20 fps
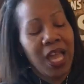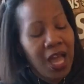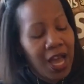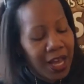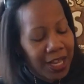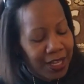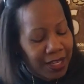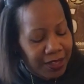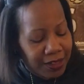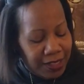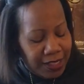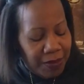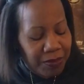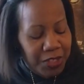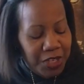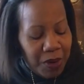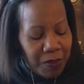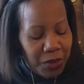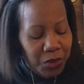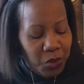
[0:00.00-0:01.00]
Uh,
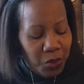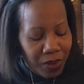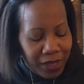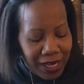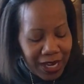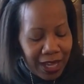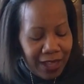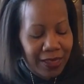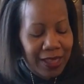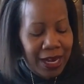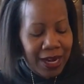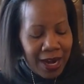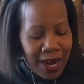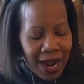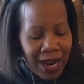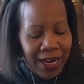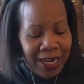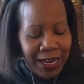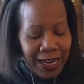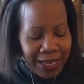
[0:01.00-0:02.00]
September 28th at
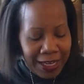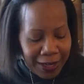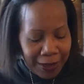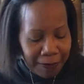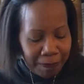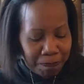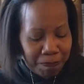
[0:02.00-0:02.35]
9 a.m.